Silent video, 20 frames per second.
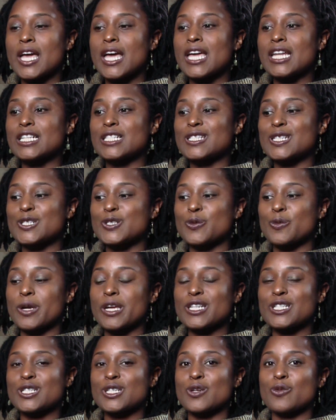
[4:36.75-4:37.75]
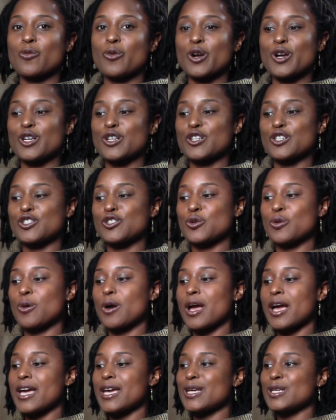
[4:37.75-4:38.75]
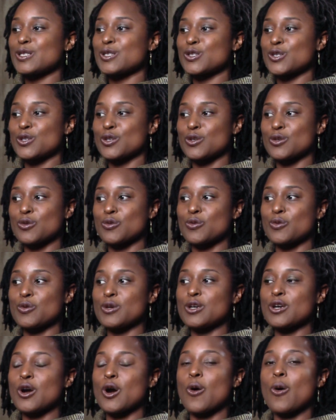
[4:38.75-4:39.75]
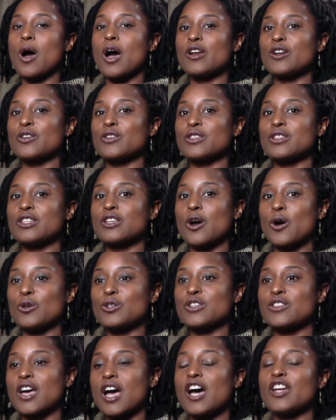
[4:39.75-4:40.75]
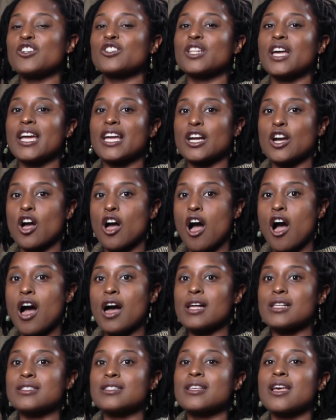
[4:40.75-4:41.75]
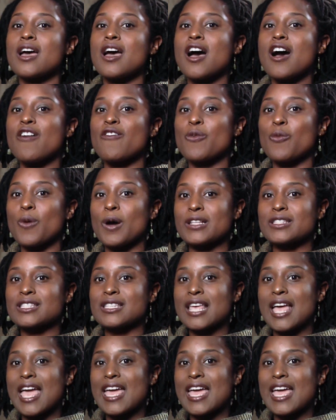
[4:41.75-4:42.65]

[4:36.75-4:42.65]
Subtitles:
in a situation where you're trying to go to the underlying cause of what's